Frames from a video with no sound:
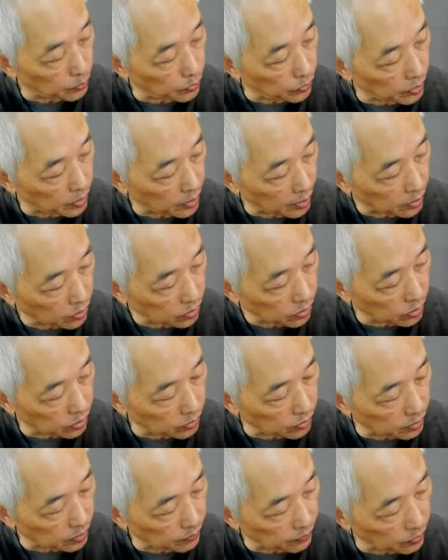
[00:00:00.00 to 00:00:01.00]
touch,
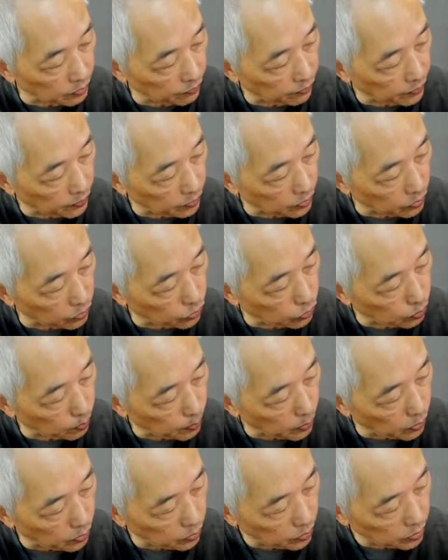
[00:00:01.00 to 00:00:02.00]
you feel the two
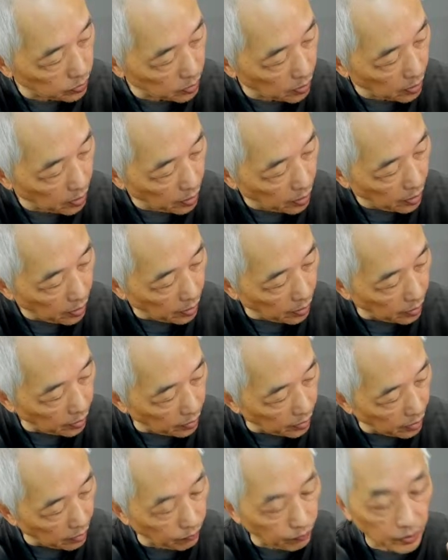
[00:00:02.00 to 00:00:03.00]
bones, and
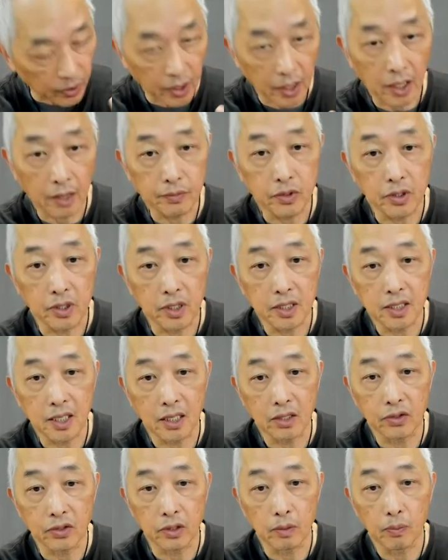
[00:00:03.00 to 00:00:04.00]
then when it comes to the
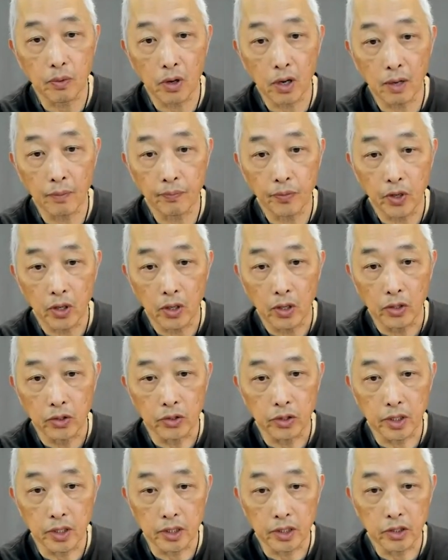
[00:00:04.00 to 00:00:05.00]
center of your palm, you
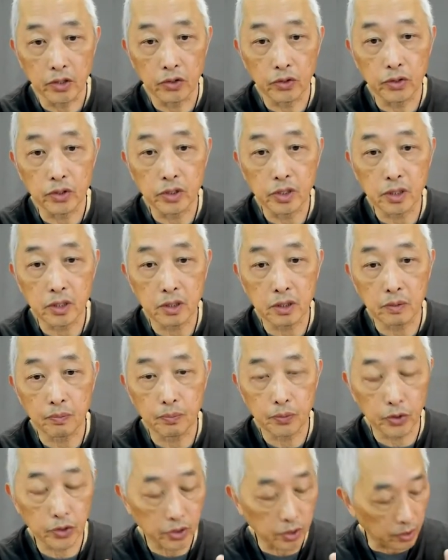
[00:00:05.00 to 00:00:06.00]
can either
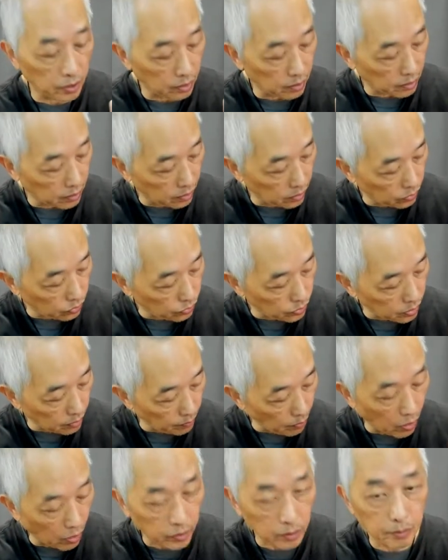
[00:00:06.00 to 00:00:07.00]
push it, do some
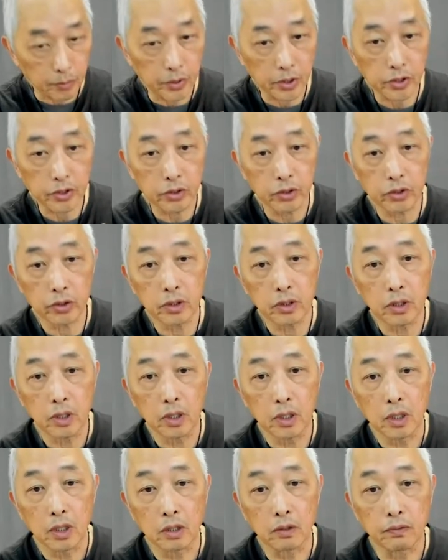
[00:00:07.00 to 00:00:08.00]
acupressure
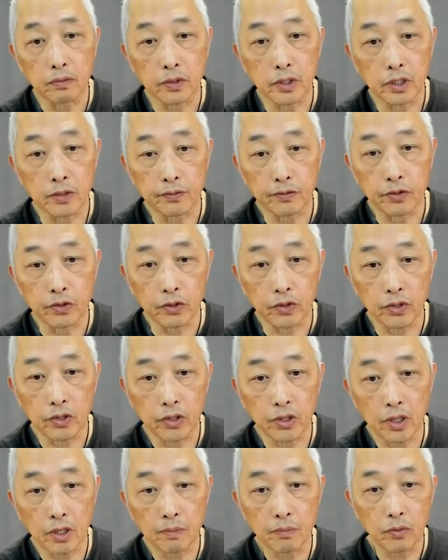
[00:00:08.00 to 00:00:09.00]
with your
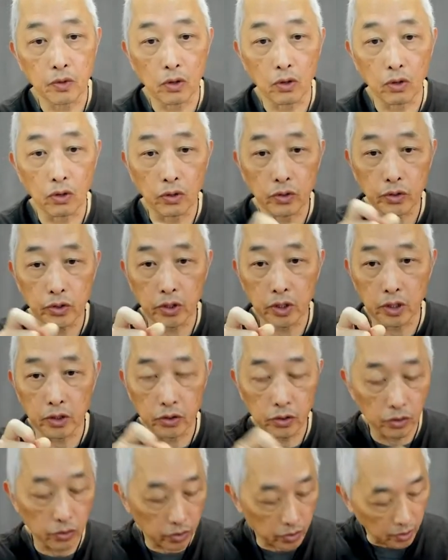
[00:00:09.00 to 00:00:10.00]
thumb, or you can
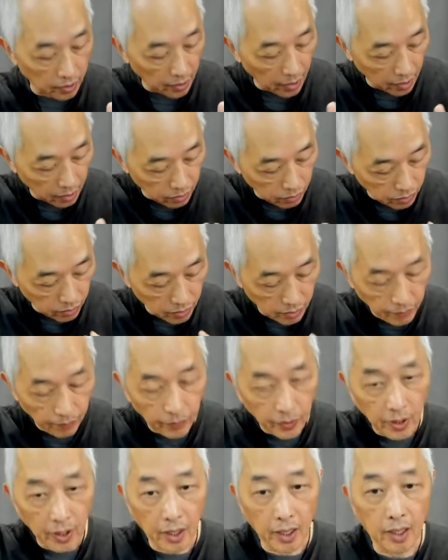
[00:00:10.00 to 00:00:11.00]
use the knuckle
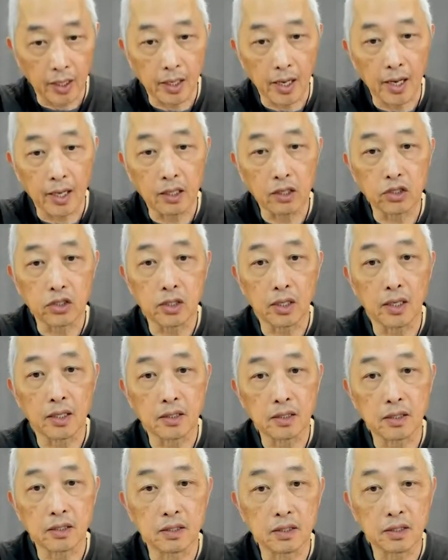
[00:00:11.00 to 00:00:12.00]
and energize
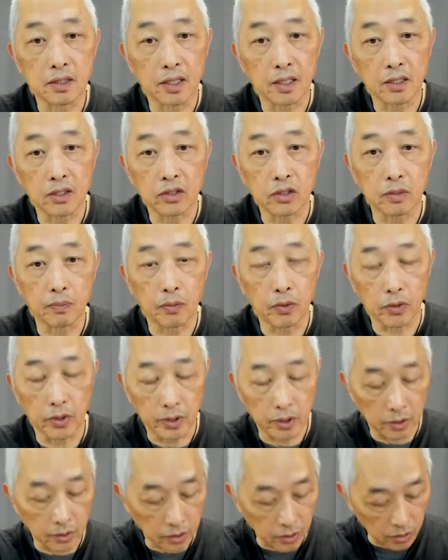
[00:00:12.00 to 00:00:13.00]
this energy point.
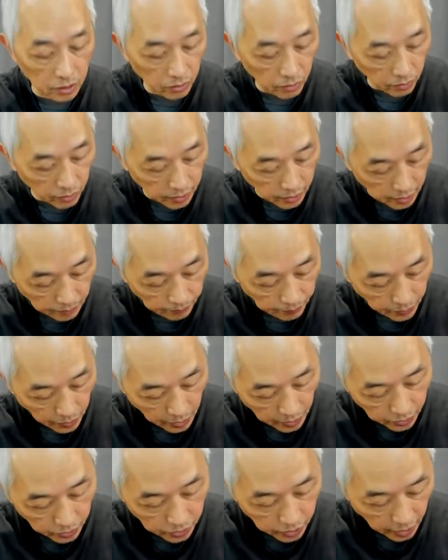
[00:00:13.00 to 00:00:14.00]
This is called the
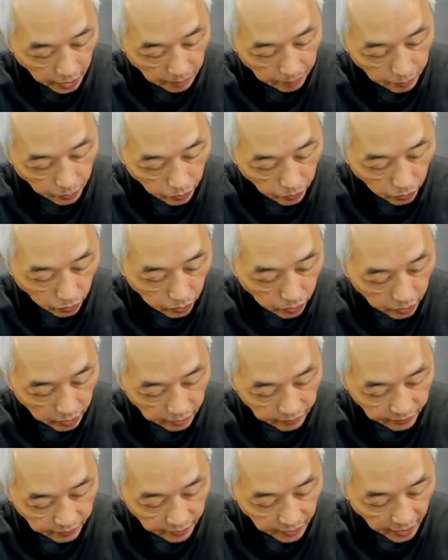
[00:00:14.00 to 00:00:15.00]
chamber of
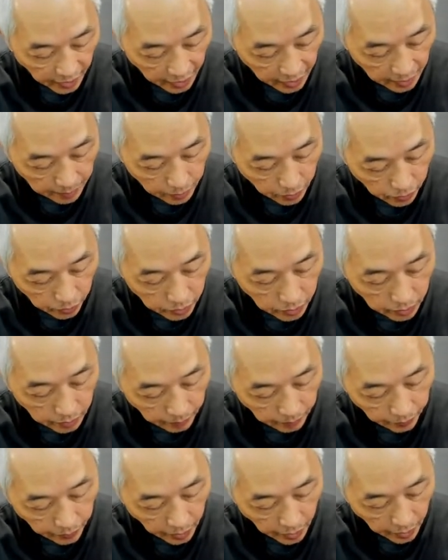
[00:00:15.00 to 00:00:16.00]
labor,
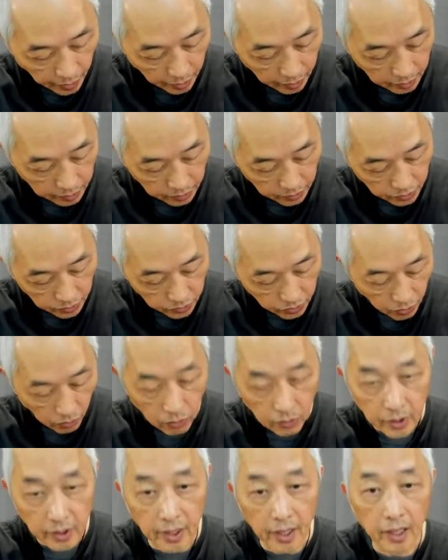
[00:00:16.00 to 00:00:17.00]
and this is the
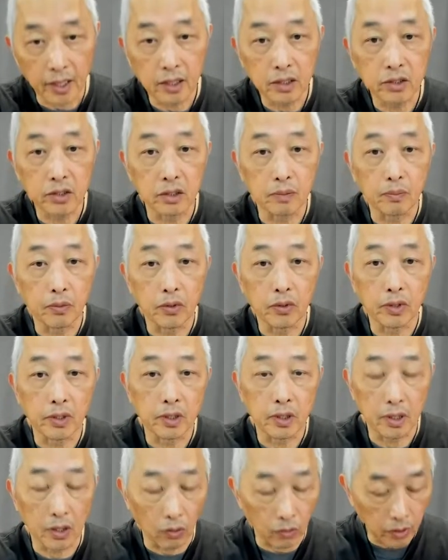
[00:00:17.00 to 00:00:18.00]
only energy point,
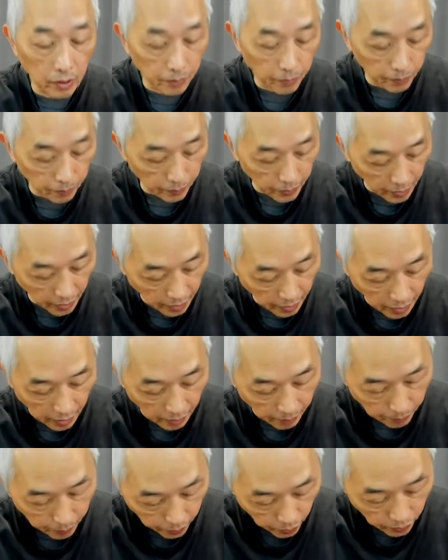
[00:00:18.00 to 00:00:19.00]
only
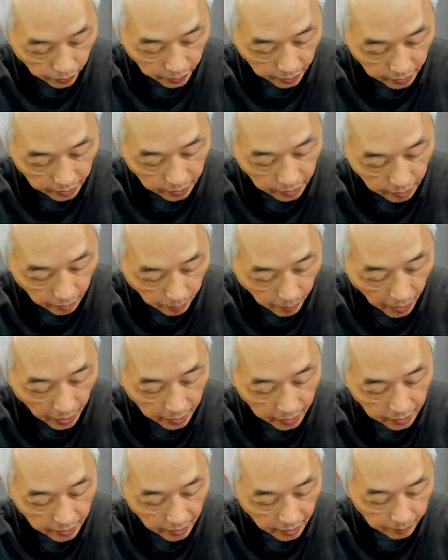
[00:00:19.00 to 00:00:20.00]
point in the body
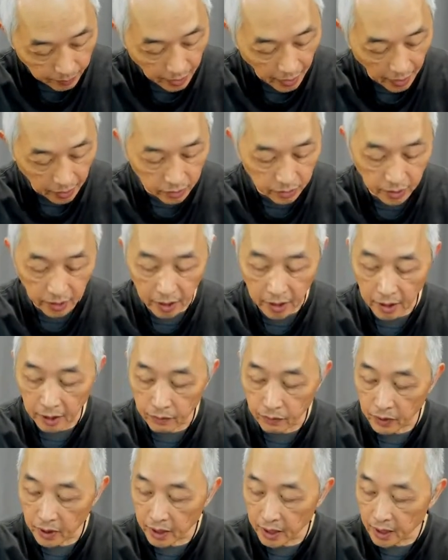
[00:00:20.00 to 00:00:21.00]
that actually can
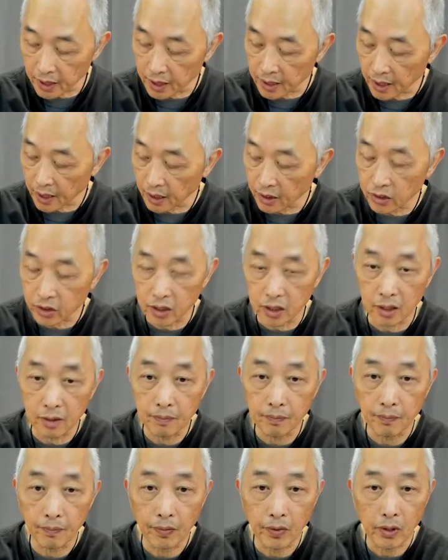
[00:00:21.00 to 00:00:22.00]
release energy.
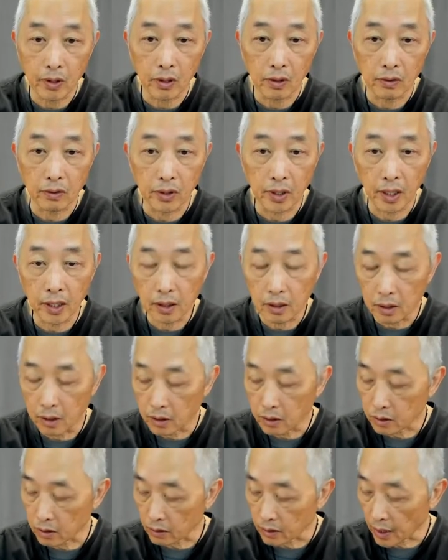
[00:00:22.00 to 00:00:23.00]
Okay,
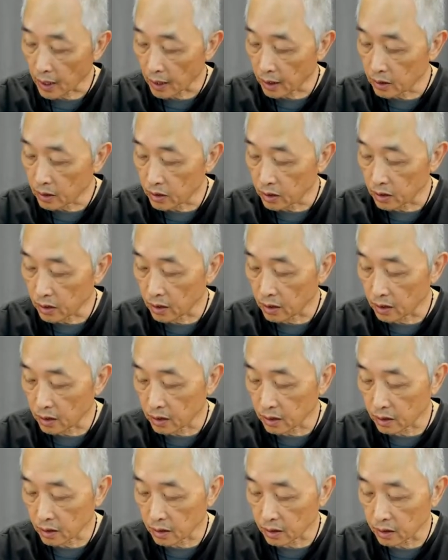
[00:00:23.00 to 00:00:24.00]
so the energy
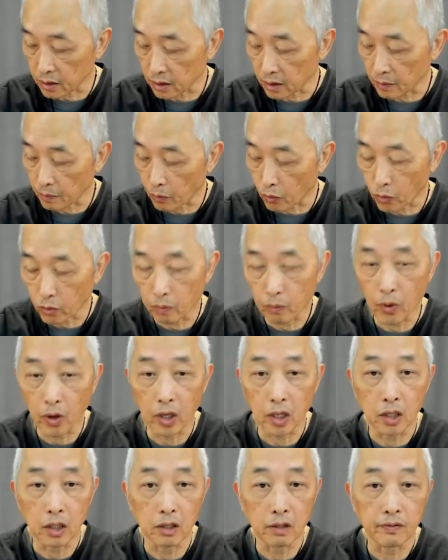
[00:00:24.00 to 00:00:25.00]
is an important part
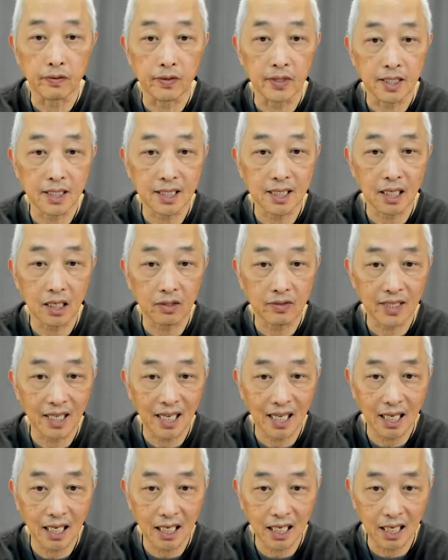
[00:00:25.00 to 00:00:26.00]
of a
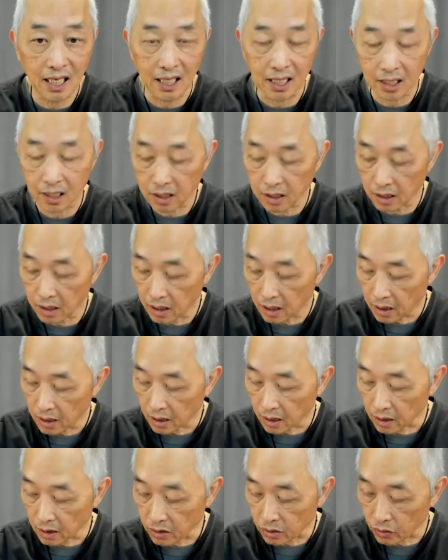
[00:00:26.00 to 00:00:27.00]
self-healing,
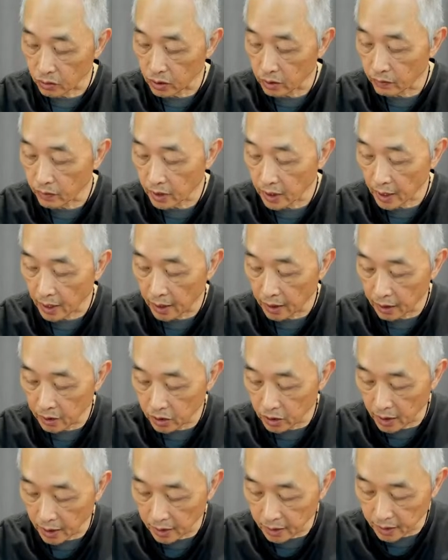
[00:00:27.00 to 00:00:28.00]
and so you want to
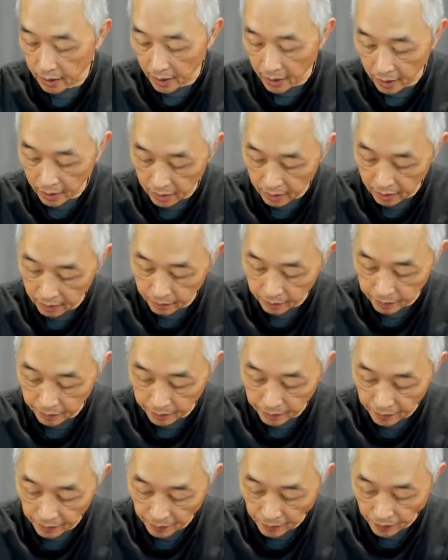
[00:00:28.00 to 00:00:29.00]
energize that,
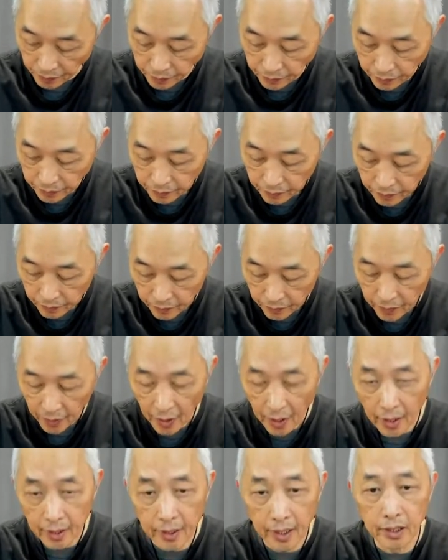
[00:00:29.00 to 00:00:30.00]

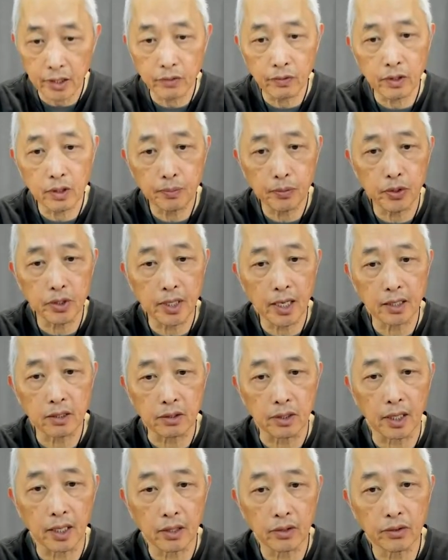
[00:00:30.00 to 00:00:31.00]
and then you want to put that
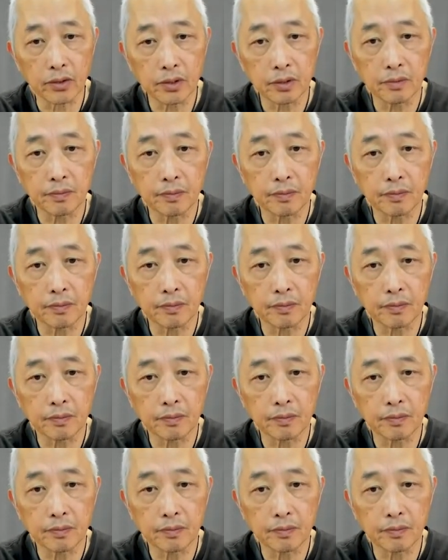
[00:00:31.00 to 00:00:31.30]
together,